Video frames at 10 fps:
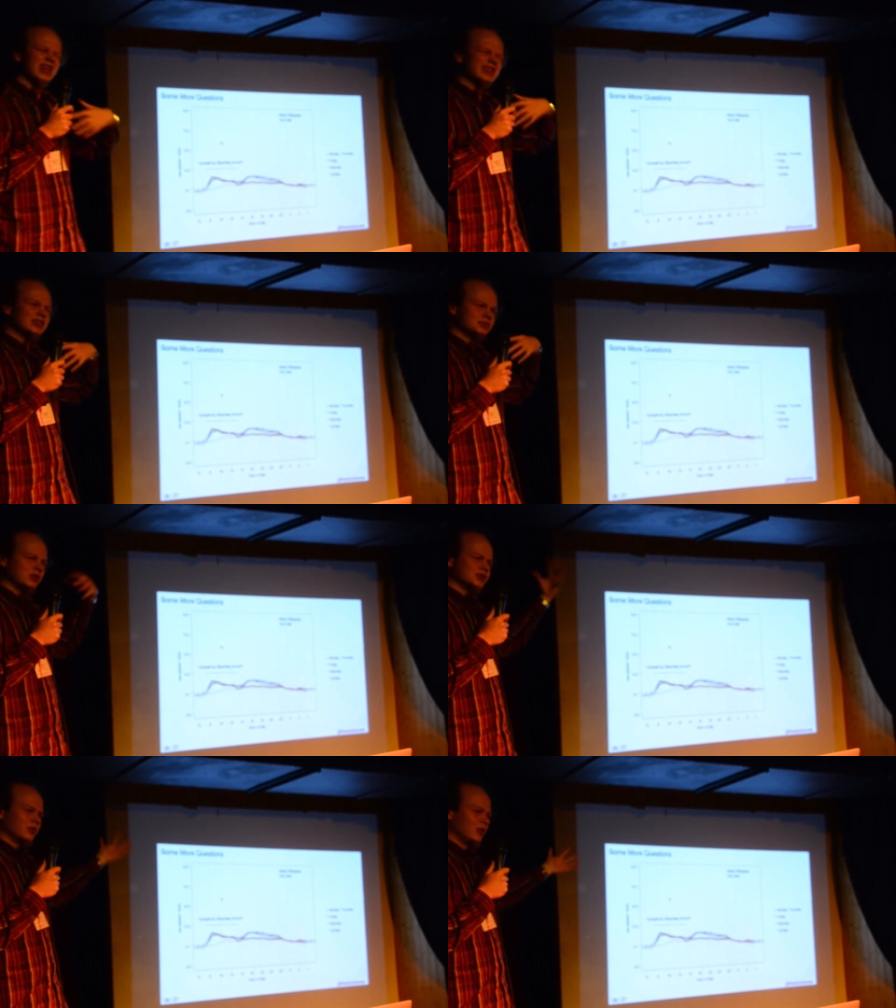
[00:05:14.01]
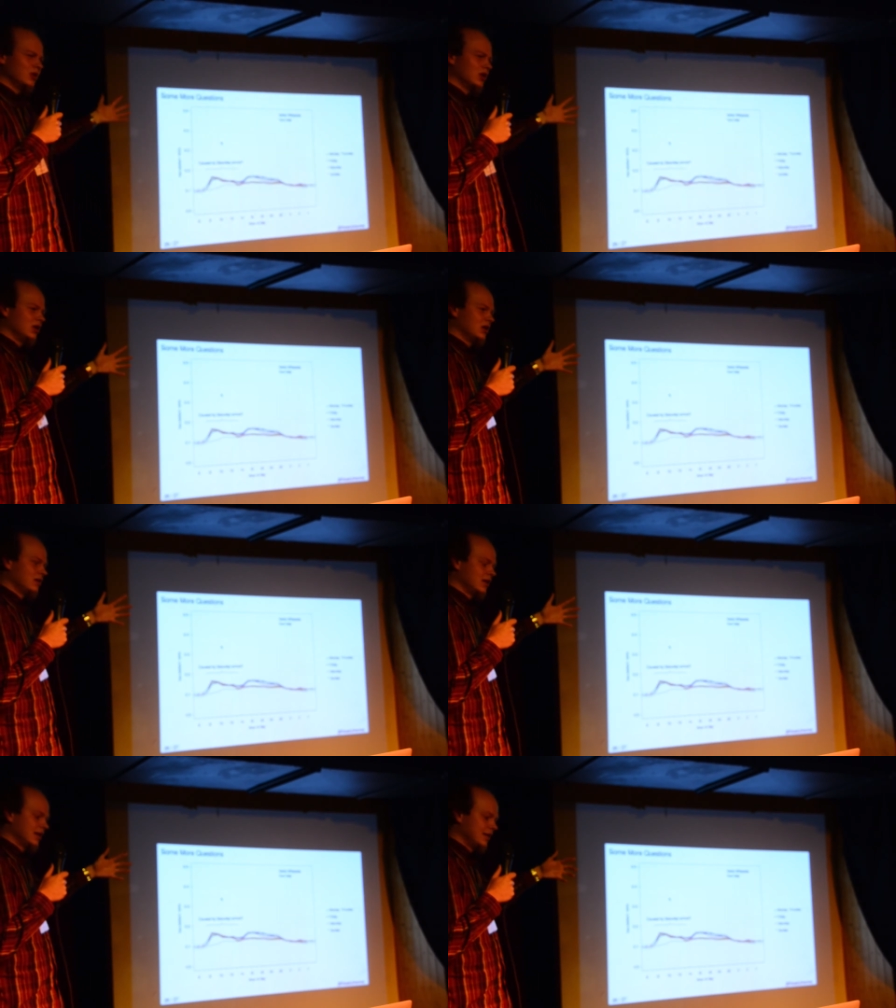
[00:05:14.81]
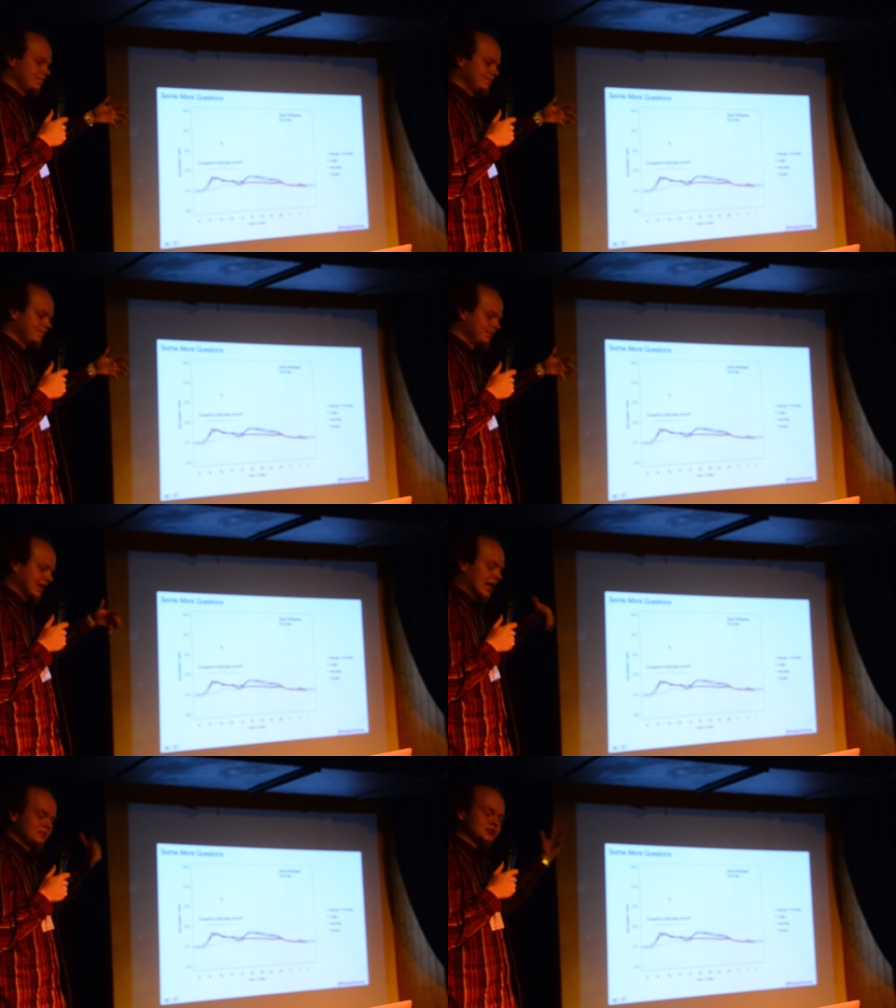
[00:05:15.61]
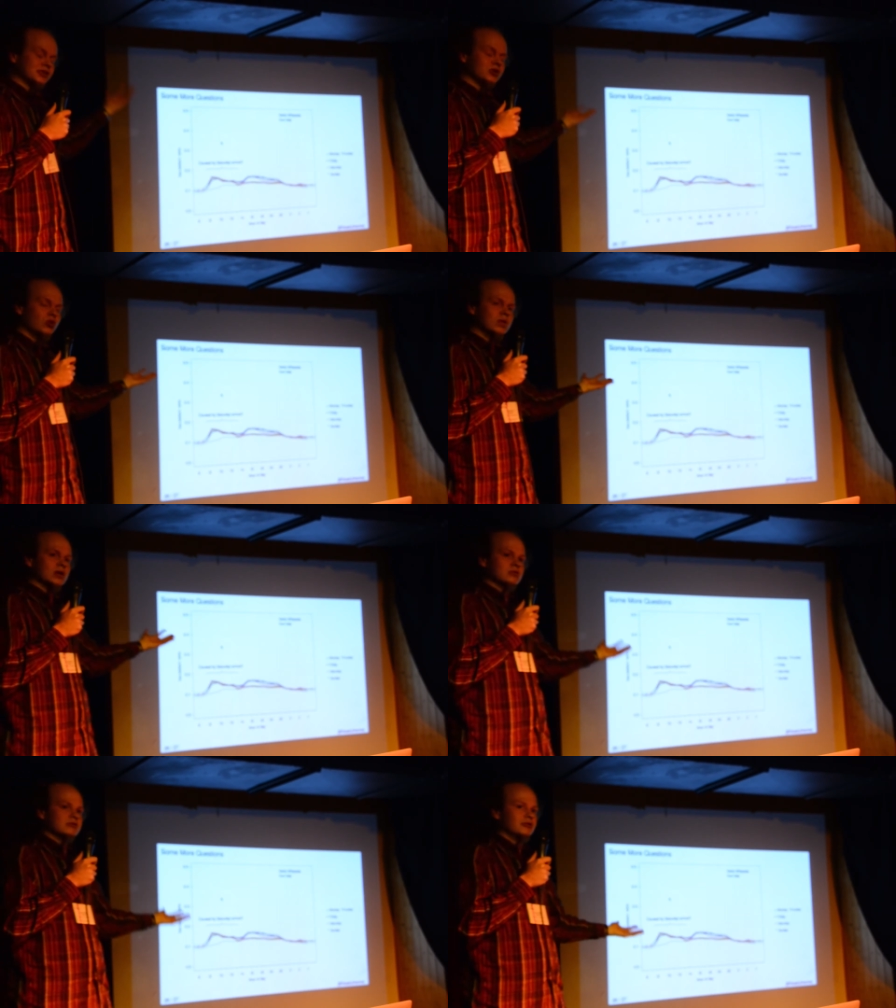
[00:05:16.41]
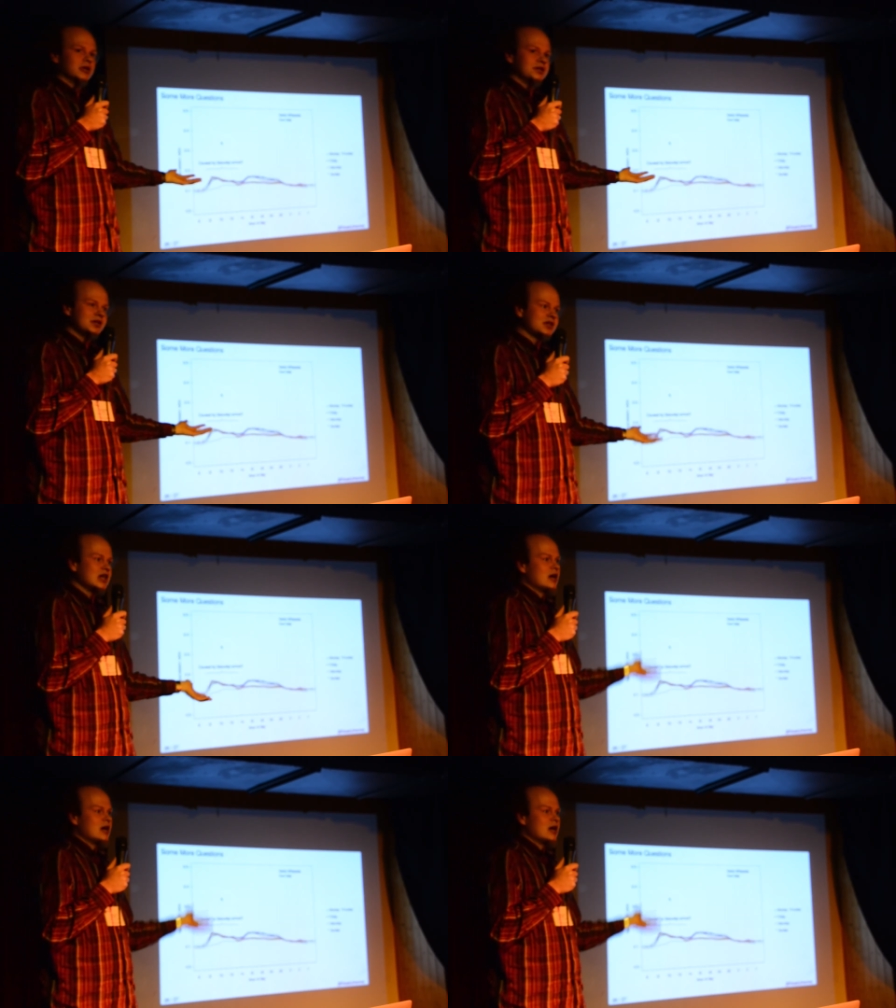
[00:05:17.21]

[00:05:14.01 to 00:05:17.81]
This was all an abstract overlook of what I did,